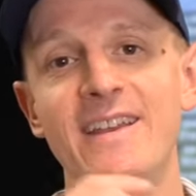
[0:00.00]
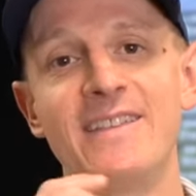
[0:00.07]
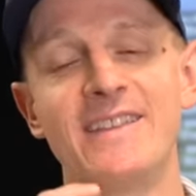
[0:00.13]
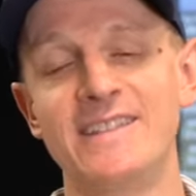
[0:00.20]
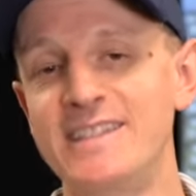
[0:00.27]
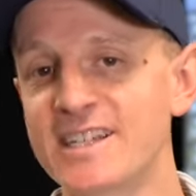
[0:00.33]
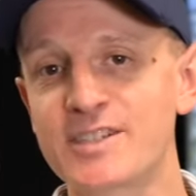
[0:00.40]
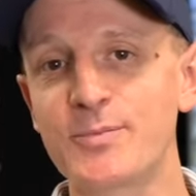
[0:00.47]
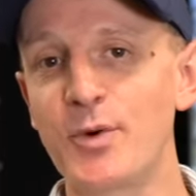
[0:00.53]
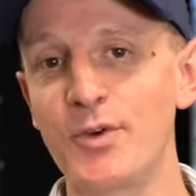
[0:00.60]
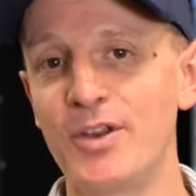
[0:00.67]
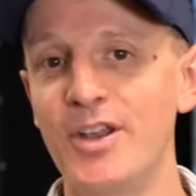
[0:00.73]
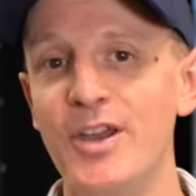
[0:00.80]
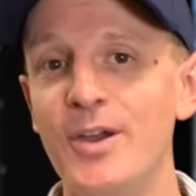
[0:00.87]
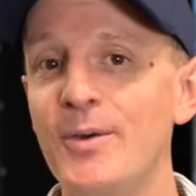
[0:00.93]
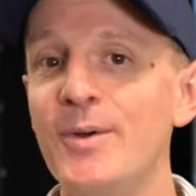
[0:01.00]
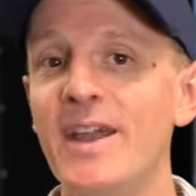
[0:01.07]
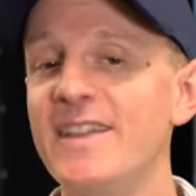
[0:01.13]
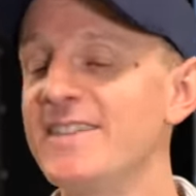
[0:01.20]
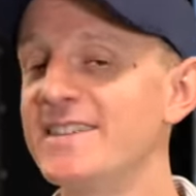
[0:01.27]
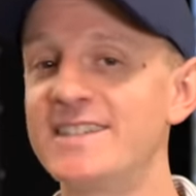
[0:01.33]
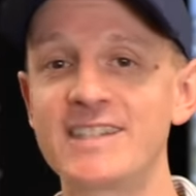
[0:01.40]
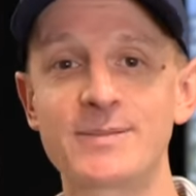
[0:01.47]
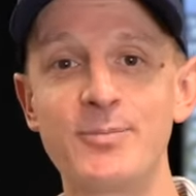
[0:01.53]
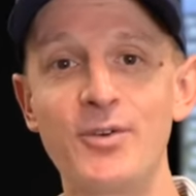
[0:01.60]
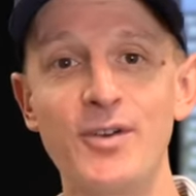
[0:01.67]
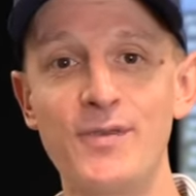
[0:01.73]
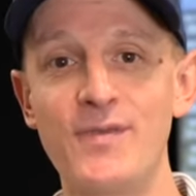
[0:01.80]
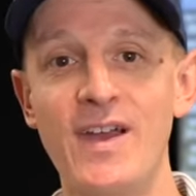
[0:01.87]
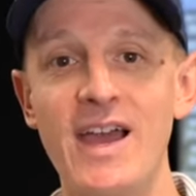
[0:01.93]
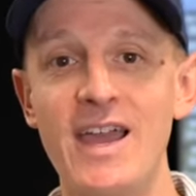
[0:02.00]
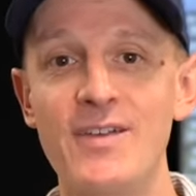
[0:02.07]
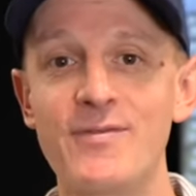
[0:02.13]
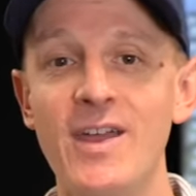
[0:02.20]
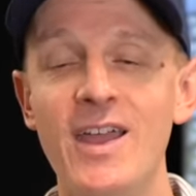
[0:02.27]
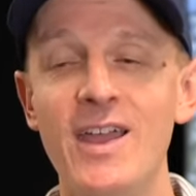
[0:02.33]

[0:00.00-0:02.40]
the 6.0 and the 6.5,